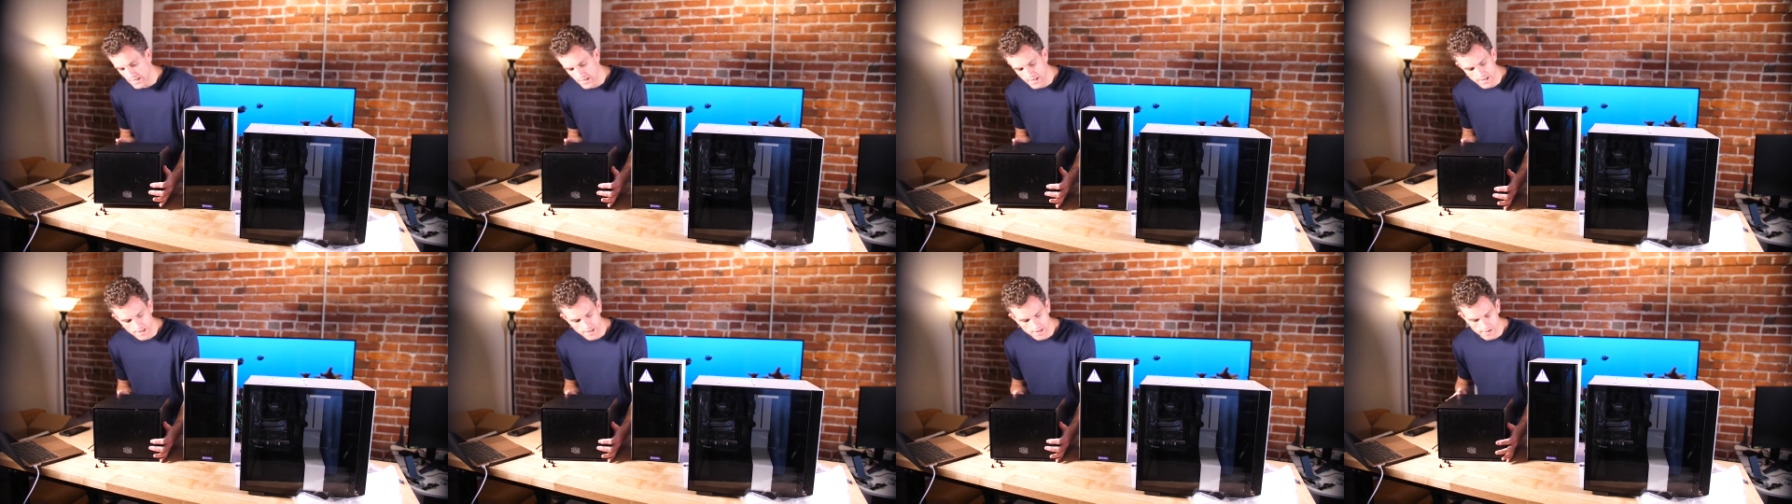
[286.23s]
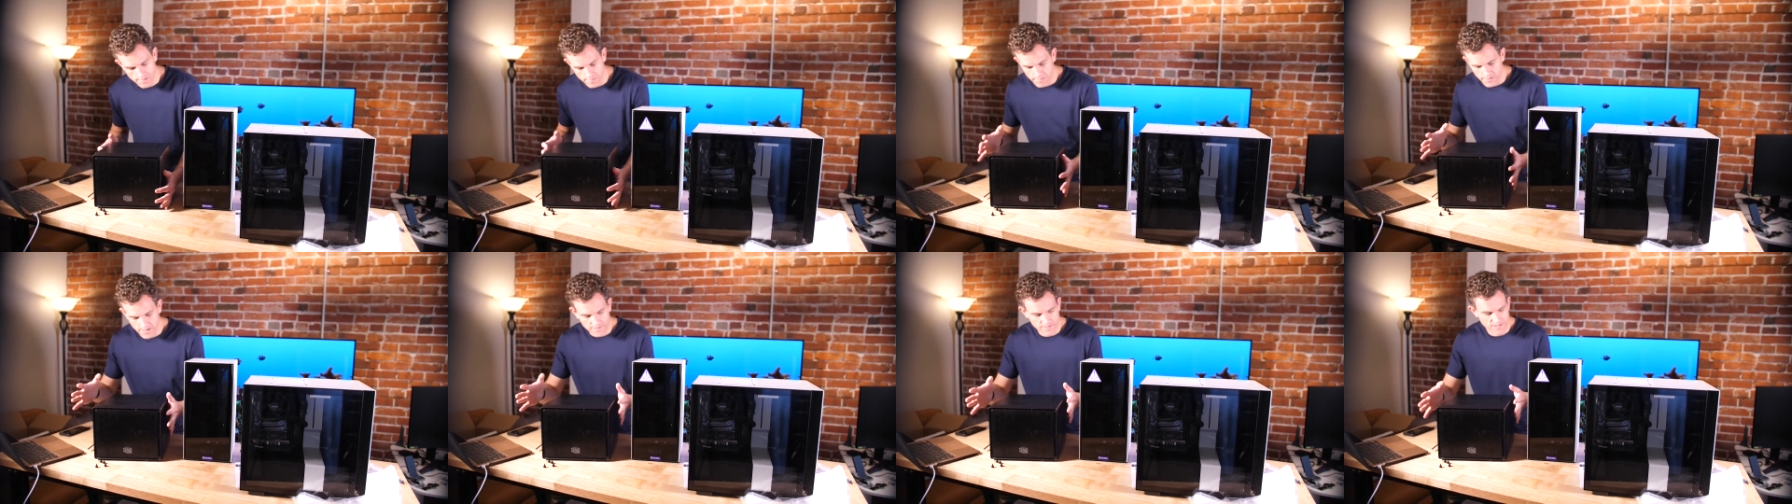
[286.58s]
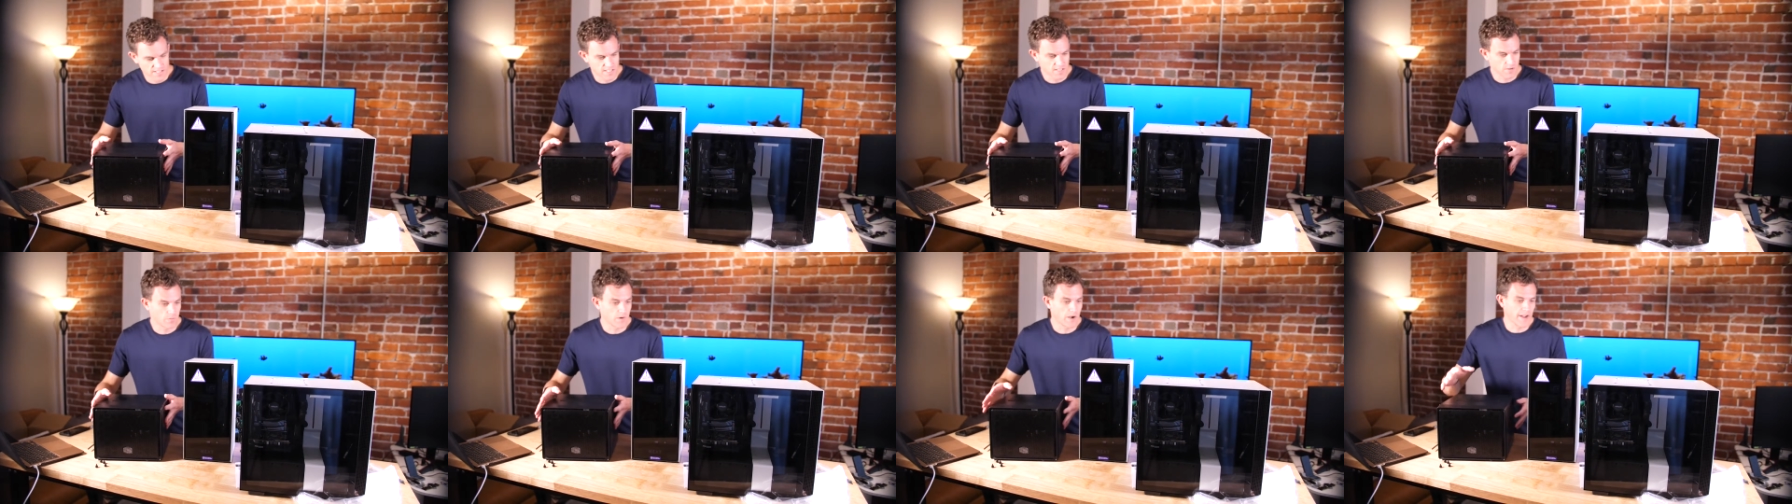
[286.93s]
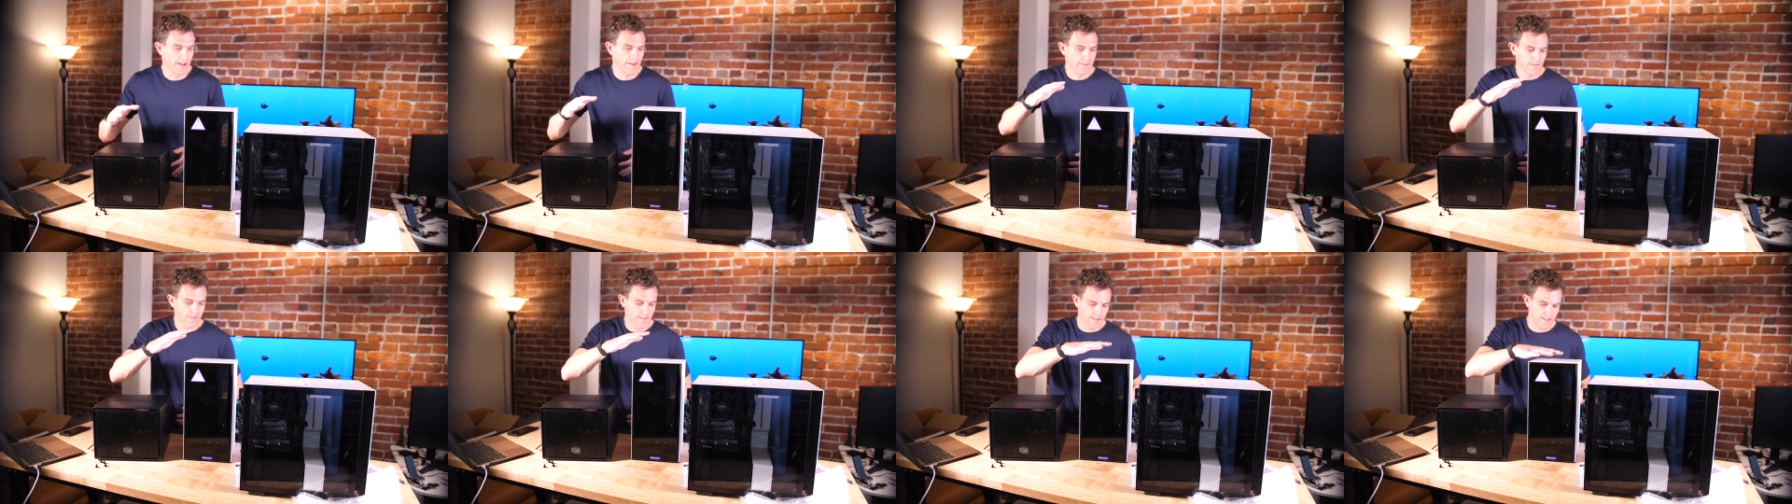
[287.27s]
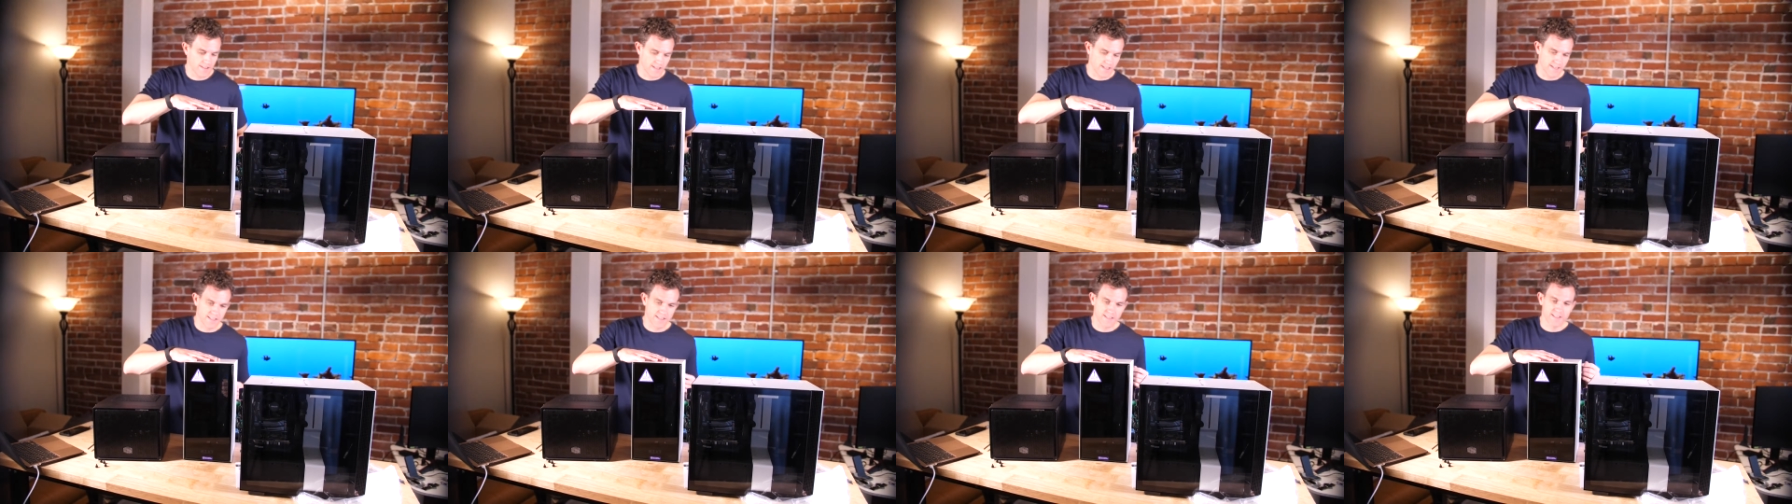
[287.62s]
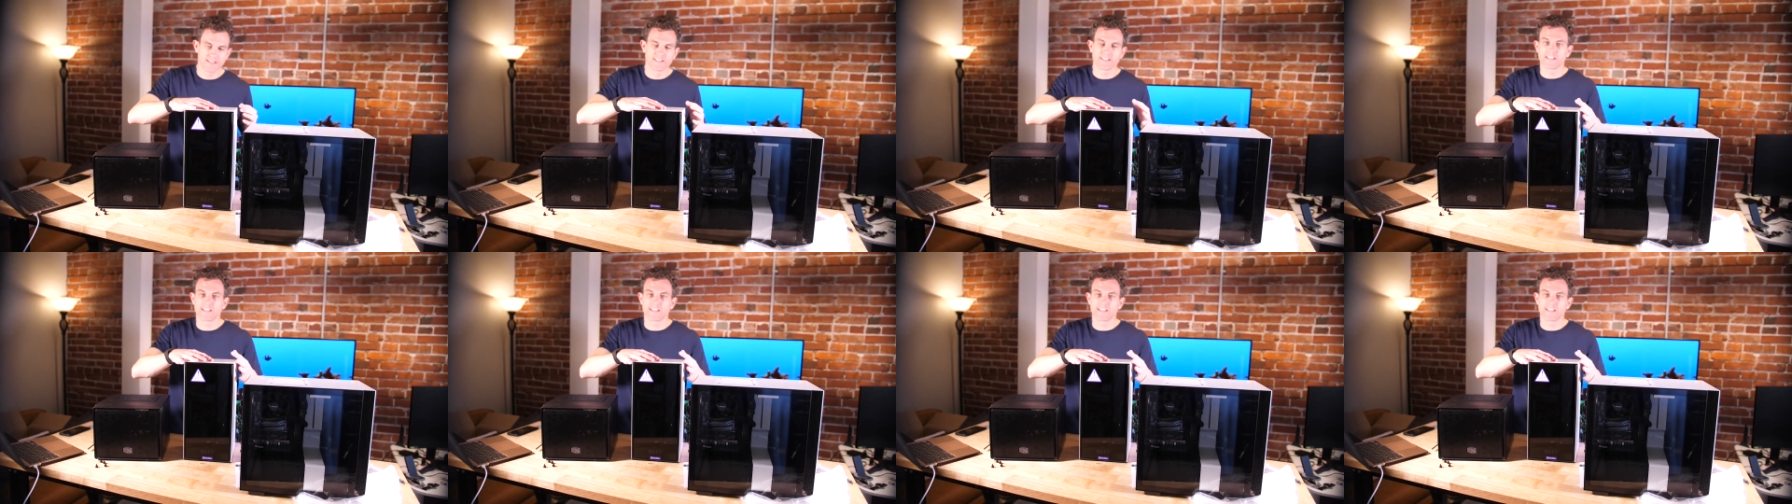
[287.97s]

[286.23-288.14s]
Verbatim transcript: Um, obviously wider than the, the